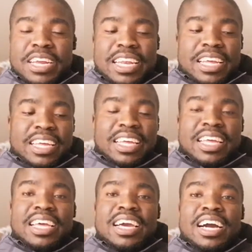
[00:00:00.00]
freely,
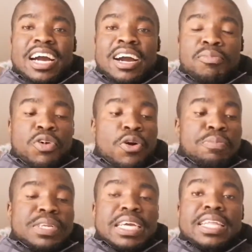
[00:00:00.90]
I'm
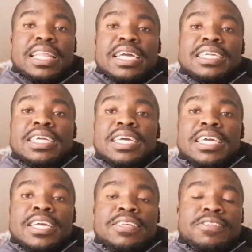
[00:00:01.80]
opting that
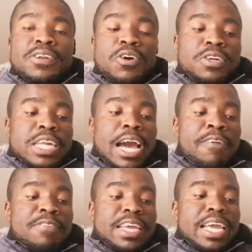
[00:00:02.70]
he is not
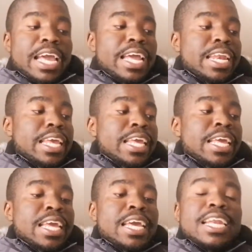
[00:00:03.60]
having
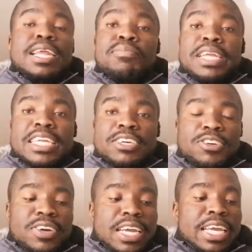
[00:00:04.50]
any
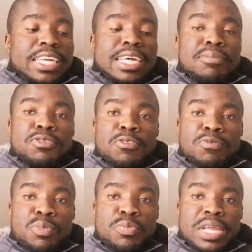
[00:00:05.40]
limitation in terms
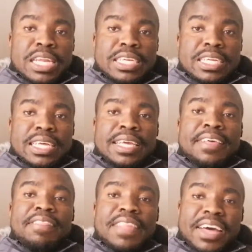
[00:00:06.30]
of mobility.
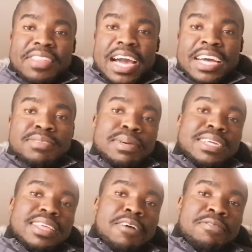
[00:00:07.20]
The other
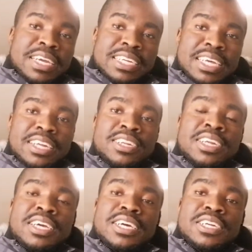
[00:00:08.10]
aspects are
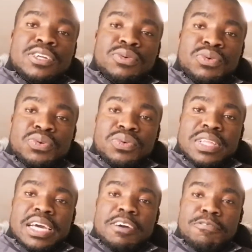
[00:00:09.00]
affected due to
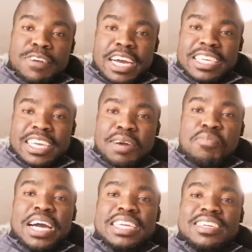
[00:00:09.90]
the fracture,
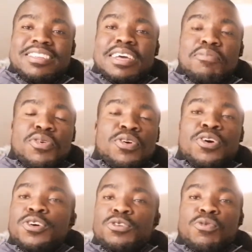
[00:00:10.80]
but he's
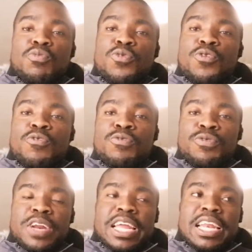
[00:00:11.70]
able to move
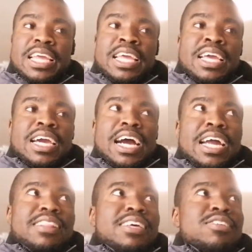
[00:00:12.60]
freely.
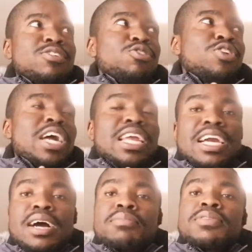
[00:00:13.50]
And this usually
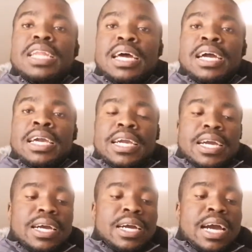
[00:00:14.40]
comes like
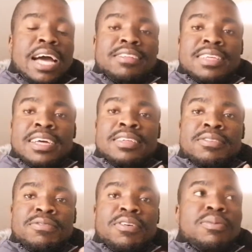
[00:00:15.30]

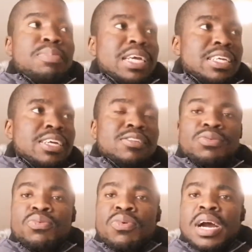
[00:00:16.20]
assess for patients
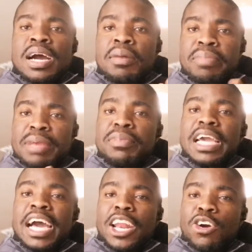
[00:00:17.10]
who are
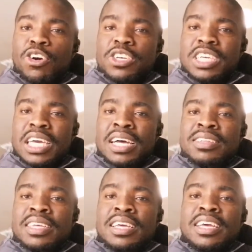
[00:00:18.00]
maybe
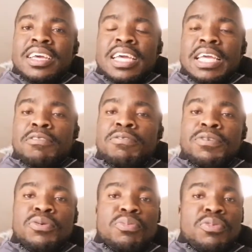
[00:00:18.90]
unconscious,
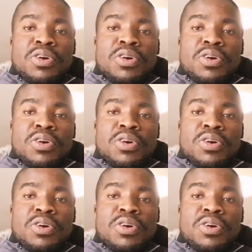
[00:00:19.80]
if you